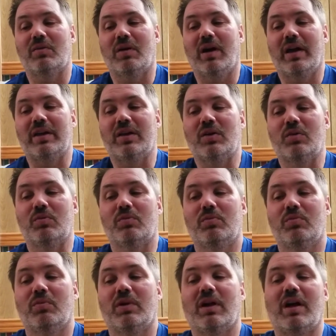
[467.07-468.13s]
I know
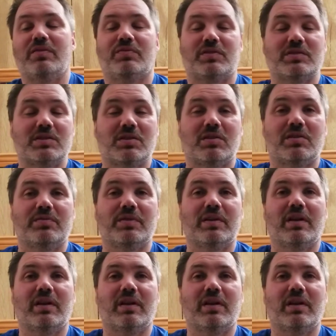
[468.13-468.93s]
when I first heard of it,